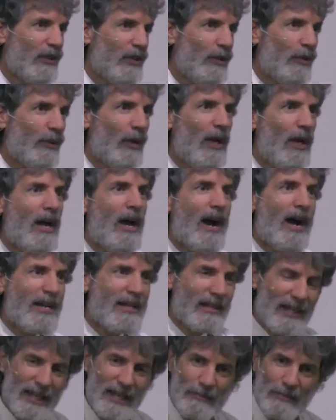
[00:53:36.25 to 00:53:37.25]
you. I
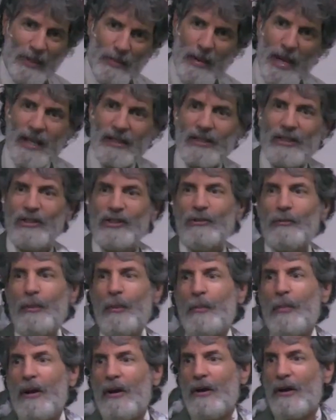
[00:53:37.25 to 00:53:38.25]
claim the mansions you're
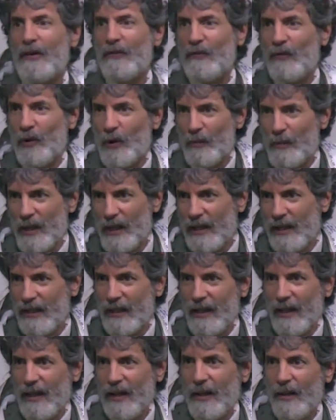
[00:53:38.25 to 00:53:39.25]
preparing for
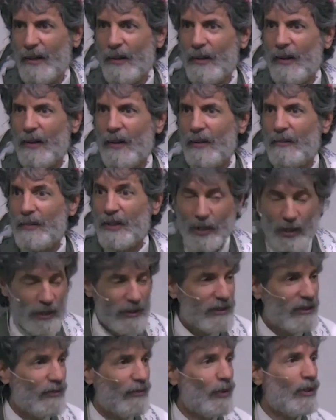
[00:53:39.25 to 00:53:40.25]
me
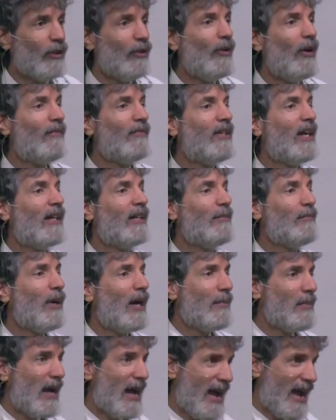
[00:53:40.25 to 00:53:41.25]
because of what you have done in
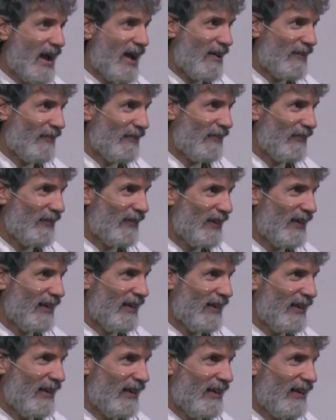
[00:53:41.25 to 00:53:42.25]
my behalf.
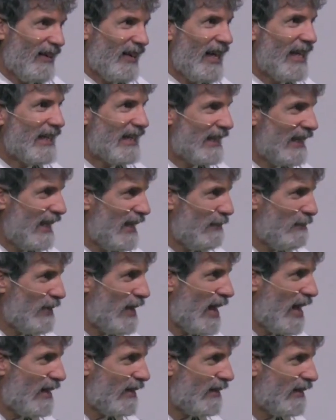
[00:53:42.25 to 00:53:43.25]
I claim
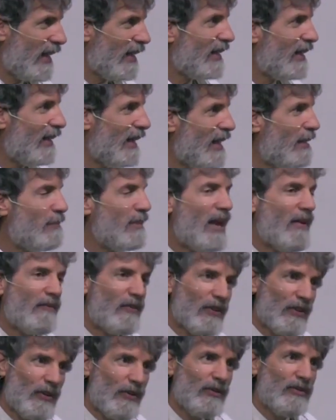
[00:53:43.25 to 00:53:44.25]
that. And I claim that
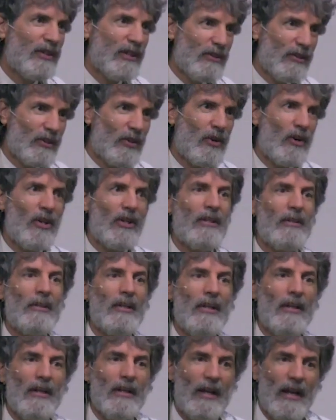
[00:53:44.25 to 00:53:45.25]
for those that you're
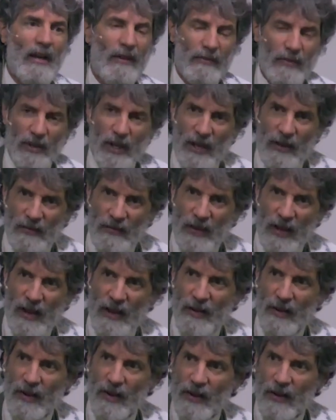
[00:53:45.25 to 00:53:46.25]
calling have, have,
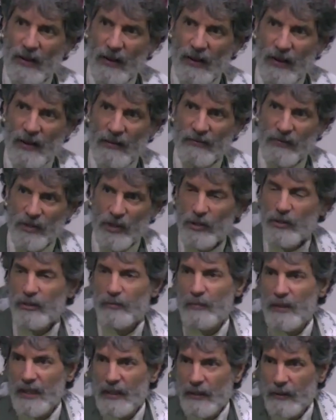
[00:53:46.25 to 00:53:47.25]
have, have
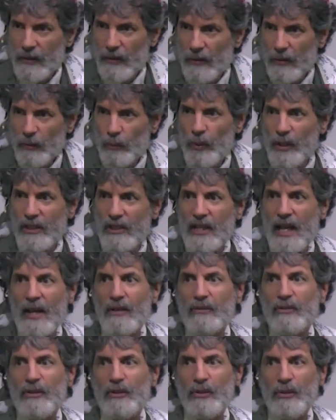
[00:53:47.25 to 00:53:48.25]
used me to reach
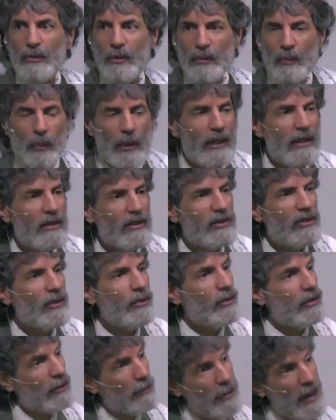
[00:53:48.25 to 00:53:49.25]
out to and witness
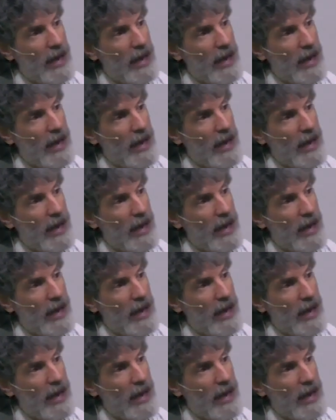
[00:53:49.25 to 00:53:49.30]
to in the